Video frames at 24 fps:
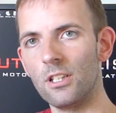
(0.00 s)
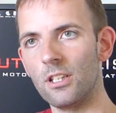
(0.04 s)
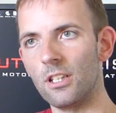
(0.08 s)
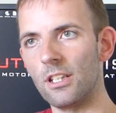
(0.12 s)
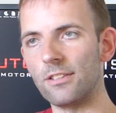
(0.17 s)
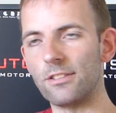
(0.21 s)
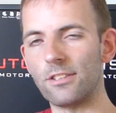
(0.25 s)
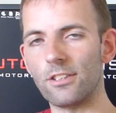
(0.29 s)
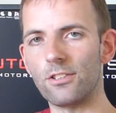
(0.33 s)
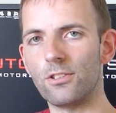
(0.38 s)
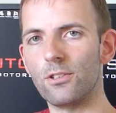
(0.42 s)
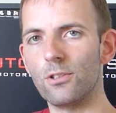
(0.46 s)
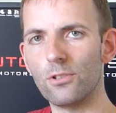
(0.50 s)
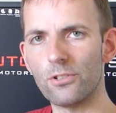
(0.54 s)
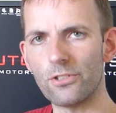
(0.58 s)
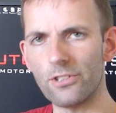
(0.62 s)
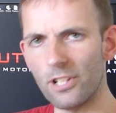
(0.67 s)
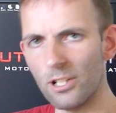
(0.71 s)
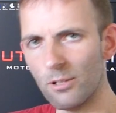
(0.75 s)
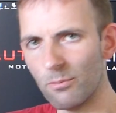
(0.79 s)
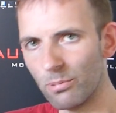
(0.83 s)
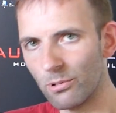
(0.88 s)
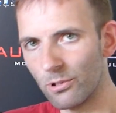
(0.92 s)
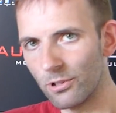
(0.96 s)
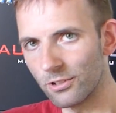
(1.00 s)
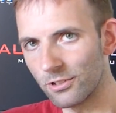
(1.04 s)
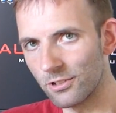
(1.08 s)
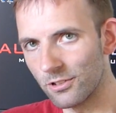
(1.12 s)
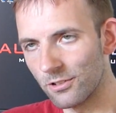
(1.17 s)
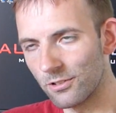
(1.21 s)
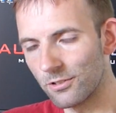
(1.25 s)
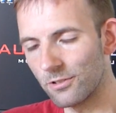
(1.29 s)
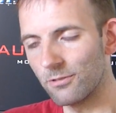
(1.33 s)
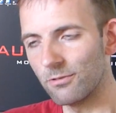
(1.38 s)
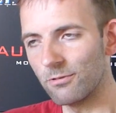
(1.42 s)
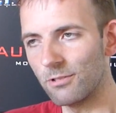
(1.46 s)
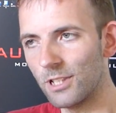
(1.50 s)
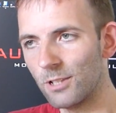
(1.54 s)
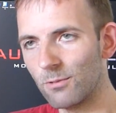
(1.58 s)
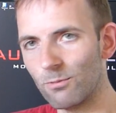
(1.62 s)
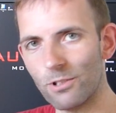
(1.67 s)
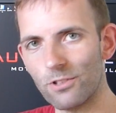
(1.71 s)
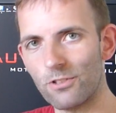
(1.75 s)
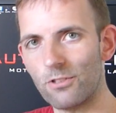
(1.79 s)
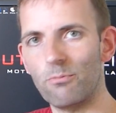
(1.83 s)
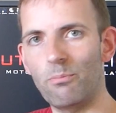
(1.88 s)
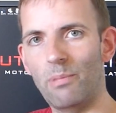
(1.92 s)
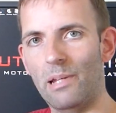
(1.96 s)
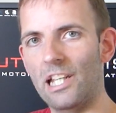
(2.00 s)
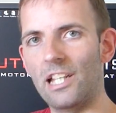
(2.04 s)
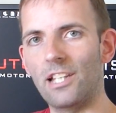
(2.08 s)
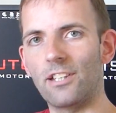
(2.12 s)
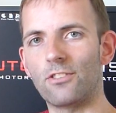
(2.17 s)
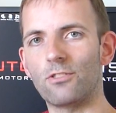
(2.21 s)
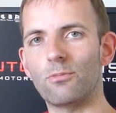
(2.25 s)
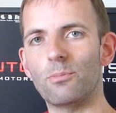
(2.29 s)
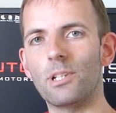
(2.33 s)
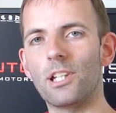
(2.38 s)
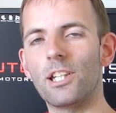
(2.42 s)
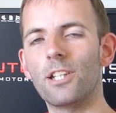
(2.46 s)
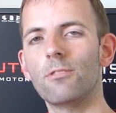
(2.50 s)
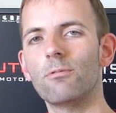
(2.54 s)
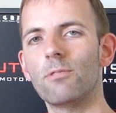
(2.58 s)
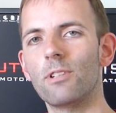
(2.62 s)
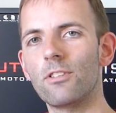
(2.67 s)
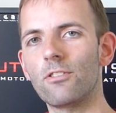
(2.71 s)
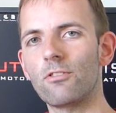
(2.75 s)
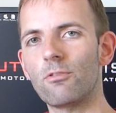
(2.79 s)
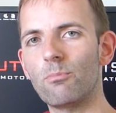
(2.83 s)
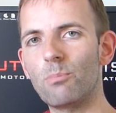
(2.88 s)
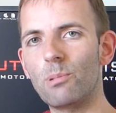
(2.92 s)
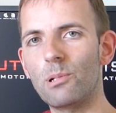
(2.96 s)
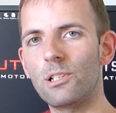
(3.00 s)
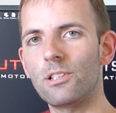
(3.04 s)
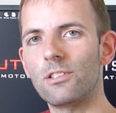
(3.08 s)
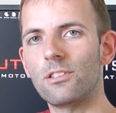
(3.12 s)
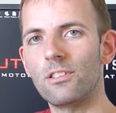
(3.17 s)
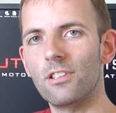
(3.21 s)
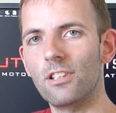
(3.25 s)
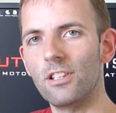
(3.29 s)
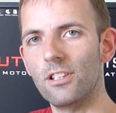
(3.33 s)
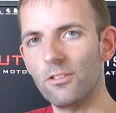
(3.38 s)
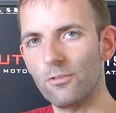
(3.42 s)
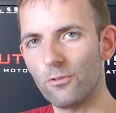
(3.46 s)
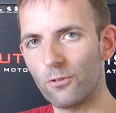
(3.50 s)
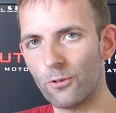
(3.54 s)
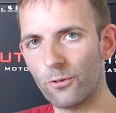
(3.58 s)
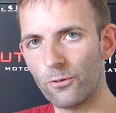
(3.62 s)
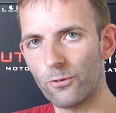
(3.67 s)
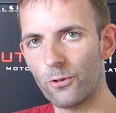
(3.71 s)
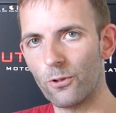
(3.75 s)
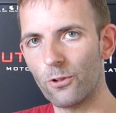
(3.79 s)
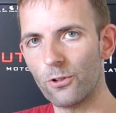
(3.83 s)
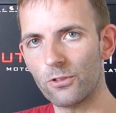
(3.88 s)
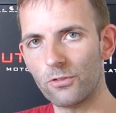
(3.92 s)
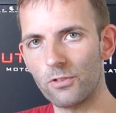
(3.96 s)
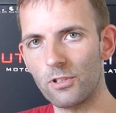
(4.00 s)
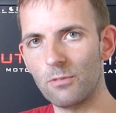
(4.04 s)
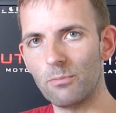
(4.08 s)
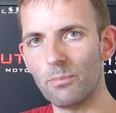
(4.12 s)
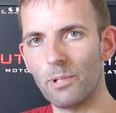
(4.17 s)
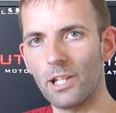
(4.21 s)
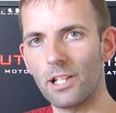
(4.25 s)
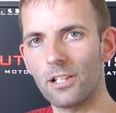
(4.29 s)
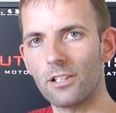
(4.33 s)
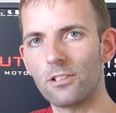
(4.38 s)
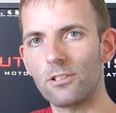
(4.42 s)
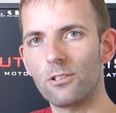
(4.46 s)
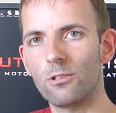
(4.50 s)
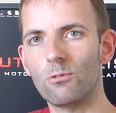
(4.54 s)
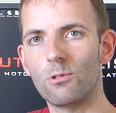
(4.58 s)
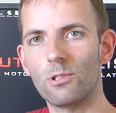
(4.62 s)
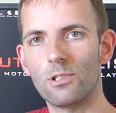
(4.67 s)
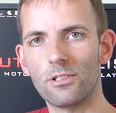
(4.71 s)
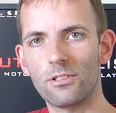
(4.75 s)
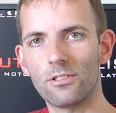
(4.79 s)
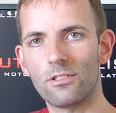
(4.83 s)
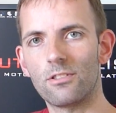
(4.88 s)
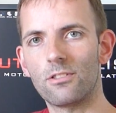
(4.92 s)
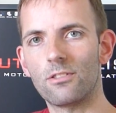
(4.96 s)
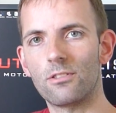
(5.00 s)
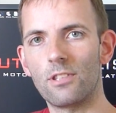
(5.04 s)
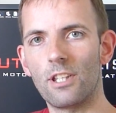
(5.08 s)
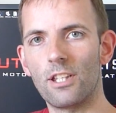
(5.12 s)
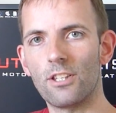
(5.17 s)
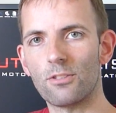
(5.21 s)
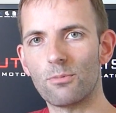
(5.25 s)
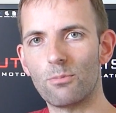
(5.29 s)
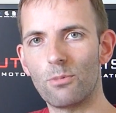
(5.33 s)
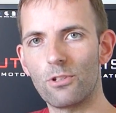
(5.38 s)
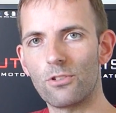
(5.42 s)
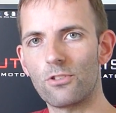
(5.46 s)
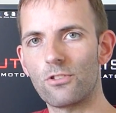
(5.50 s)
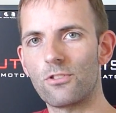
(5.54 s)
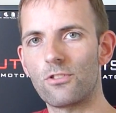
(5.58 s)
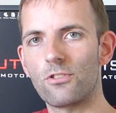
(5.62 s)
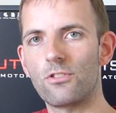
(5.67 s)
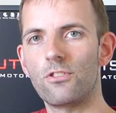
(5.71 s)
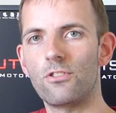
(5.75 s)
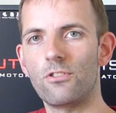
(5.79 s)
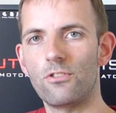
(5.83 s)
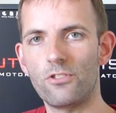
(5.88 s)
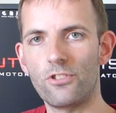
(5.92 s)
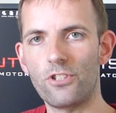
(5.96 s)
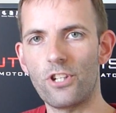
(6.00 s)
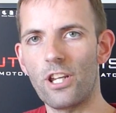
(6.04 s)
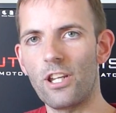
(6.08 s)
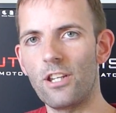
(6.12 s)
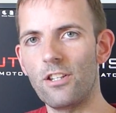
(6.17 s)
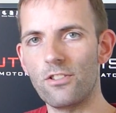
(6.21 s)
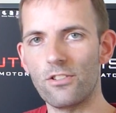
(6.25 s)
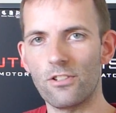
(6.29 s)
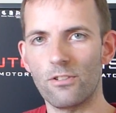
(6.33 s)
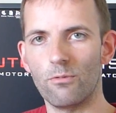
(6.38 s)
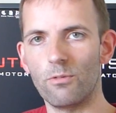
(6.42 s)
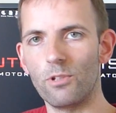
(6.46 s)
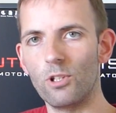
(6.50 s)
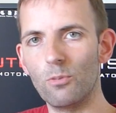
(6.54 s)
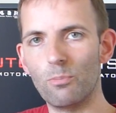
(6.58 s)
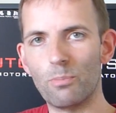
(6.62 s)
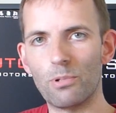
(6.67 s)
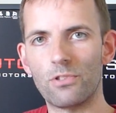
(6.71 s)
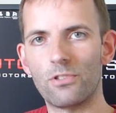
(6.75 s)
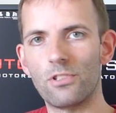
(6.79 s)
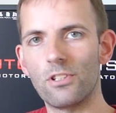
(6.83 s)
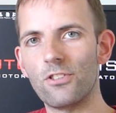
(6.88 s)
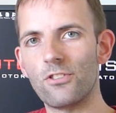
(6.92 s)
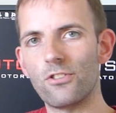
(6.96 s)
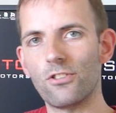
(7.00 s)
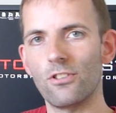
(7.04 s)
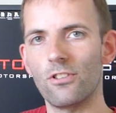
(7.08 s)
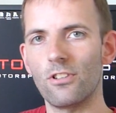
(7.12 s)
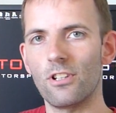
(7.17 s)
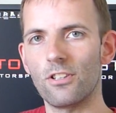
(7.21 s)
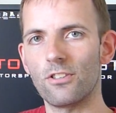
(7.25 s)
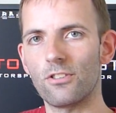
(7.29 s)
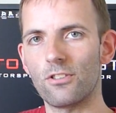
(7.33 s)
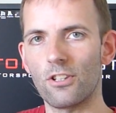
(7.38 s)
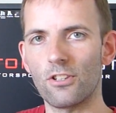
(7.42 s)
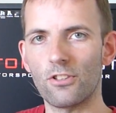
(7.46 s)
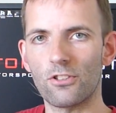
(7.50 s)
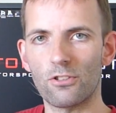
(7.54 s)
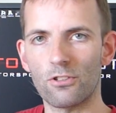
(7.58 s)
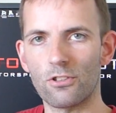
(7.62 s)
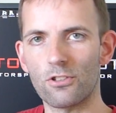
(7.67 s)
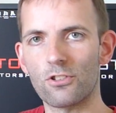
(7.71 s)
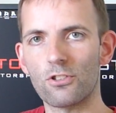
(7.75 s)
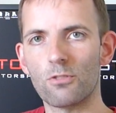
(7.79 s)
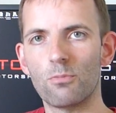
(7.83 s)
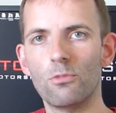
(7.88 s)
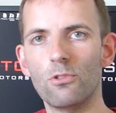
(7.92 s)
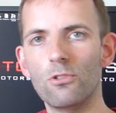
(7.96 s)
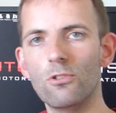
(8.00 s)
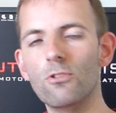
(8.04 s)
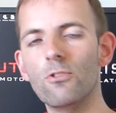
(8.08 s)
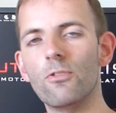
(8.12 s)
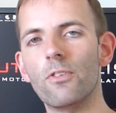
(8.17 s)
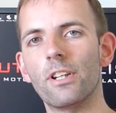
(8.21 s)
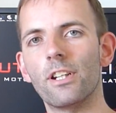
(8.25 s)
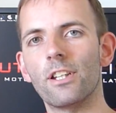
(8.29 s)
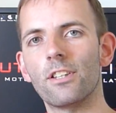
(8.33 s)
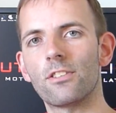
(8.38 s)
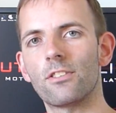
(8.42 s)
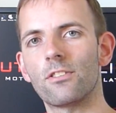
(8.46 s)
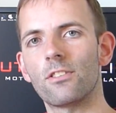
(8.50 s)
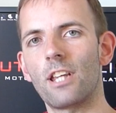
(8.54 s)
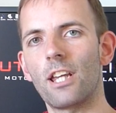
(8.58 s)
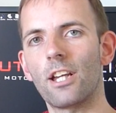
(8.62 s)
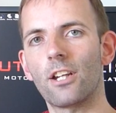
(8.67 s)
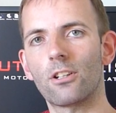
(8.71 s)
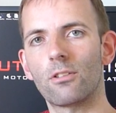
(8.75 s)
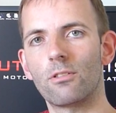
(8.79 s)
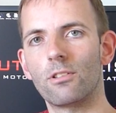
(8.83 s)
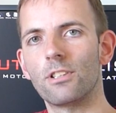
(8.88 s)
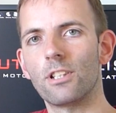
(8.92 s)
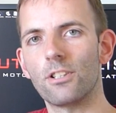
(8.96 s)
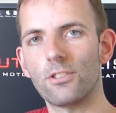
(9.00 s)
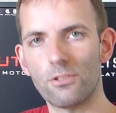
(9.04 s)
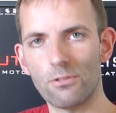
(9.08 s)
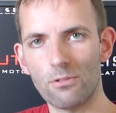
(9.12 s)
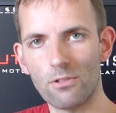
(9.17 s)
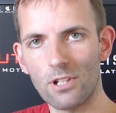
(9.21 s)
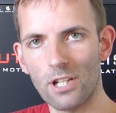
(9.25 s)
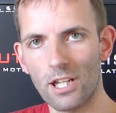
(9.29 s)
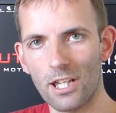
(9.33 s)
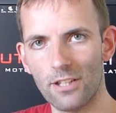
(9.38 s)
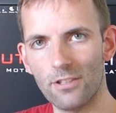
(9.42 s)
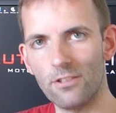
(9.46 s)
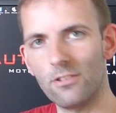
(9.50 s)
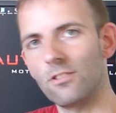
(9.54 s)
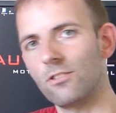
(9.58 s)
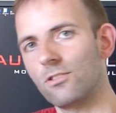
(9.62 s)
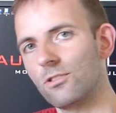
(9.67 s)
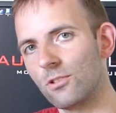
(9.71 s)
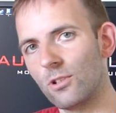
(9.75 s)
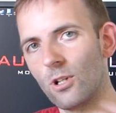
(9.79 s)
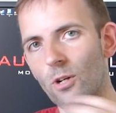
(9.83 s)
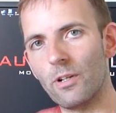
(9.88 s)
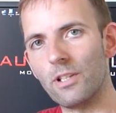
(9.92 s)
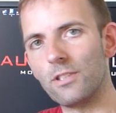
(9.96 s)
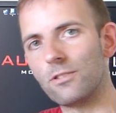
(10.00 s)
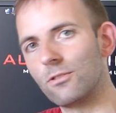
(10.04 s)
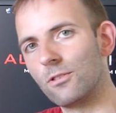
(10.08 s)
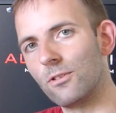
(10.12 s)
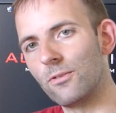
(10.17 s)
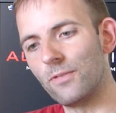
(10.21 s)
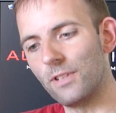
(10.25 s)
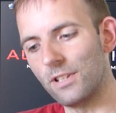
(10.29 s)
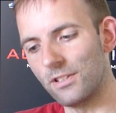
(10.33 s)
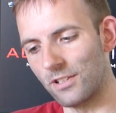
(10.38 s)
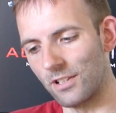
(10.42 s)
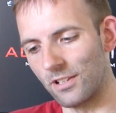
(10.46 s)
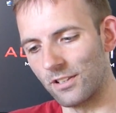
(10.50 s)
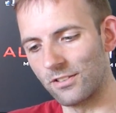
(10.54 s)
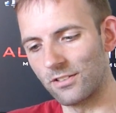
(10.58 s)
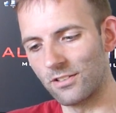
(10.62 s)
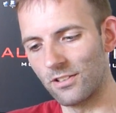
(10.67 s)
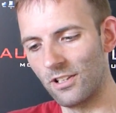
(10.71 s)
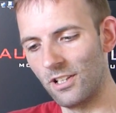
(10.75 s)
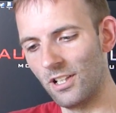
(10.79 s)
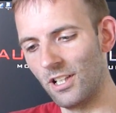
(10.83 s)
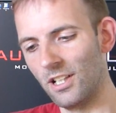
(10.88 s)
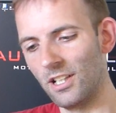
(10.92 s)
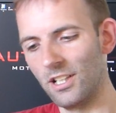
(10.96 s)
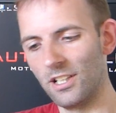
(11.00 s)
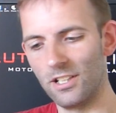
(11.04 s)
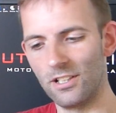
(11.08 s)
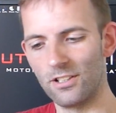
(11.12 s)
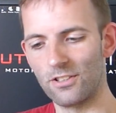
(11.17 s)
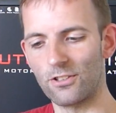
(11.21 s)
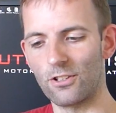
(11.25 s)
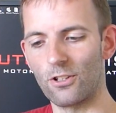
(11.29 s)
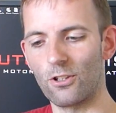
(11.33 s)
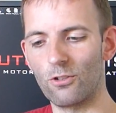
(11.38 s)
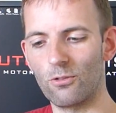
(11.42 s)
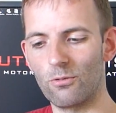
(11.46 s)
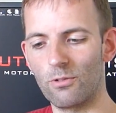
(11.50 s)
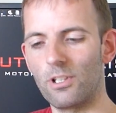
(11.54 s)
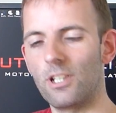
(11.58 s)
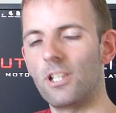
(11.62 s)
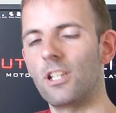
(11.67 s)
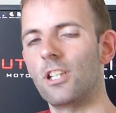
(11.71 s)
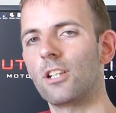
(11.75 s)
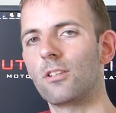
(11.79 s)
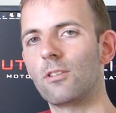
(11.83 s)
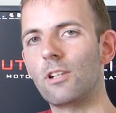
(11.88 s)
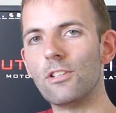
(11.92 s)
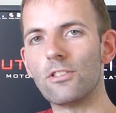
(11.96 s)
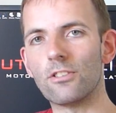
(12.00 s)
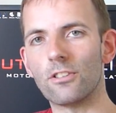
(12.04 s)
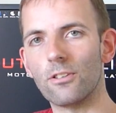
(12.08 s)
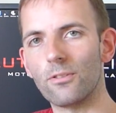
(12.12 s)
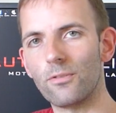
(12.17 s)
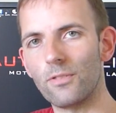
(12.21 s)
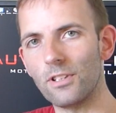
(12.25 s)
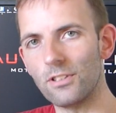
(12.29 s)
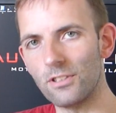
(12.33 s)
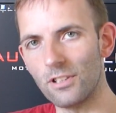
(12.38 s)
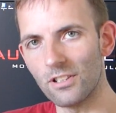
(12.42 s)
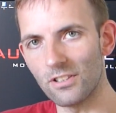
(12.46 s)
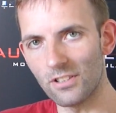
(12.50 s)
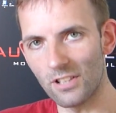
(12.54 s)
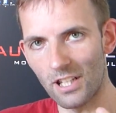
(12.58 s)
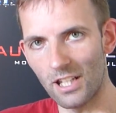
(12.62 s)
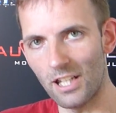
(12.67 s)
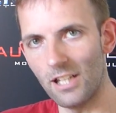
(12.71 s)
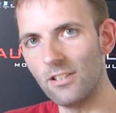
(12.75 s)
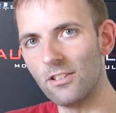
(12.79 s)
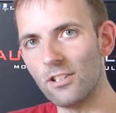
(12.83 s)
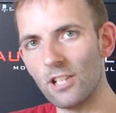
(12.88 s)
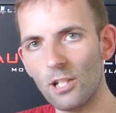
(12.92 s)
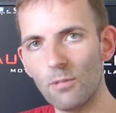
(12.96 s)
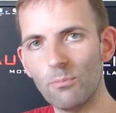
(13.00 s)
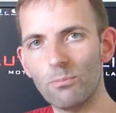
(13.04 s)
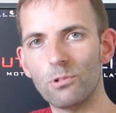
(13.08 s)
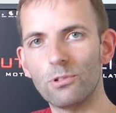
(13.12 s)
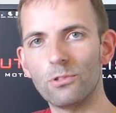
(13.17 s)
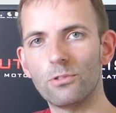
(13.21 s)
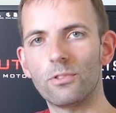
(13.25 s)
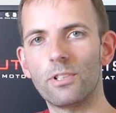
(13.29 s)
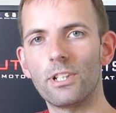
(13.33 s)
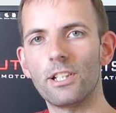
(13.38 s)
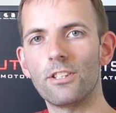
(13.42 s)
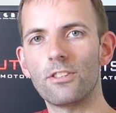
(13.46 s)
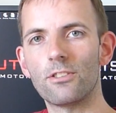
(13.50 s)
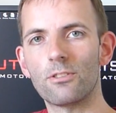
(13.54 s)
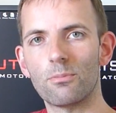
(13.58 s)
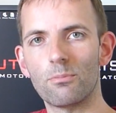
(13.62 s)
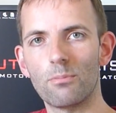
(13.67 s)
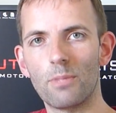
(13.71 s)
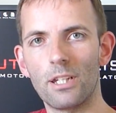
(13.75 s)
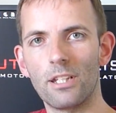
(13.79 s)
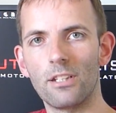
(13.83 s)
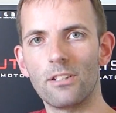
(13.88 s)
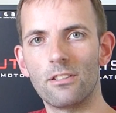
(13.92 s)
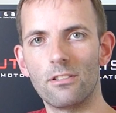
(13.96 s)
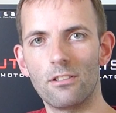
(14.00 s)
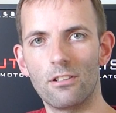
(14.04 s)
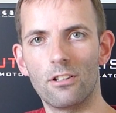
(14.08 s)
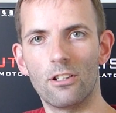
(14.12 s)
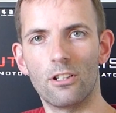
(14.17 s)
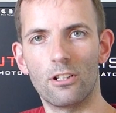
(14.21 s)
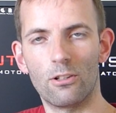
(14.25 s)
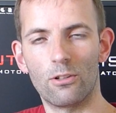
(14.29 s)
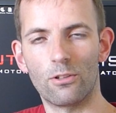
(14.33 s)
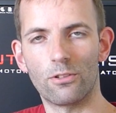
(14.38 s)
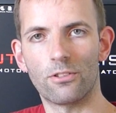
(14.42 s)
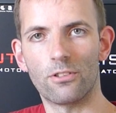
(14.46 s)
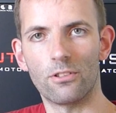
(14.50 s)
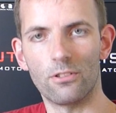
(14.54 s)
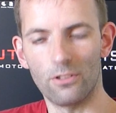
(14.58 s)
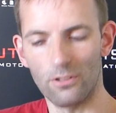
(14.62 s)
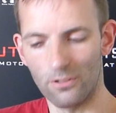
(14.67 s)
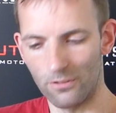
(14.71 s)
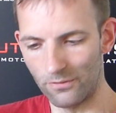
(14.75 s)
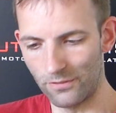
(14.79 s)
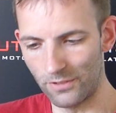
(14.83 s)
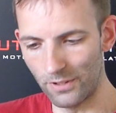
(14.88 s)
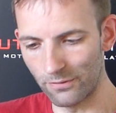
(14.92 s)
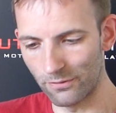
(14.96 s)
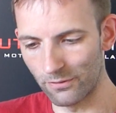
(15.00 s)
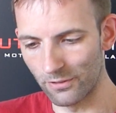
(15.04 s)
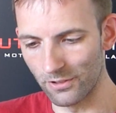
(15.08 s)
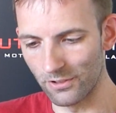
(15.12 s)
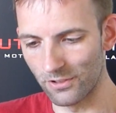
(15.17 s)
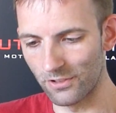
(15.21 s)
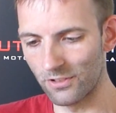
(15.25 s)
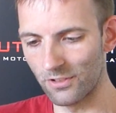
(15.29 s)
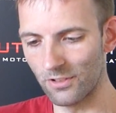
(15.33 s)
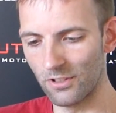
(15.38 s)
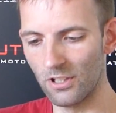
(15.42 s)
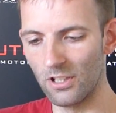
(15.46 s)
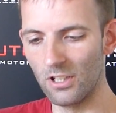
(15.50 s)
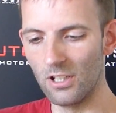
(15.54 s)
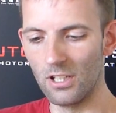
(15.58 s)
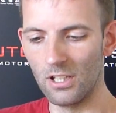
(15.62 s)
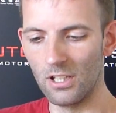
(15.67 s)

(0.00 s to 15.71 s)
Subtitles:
Is this hugely important? It wasn't bad to begin with, but for force feedback you want as much change in wheel position as smooth and as accurate as you can to go into the physics. So increasing the physics and the input rates made a lot of difference.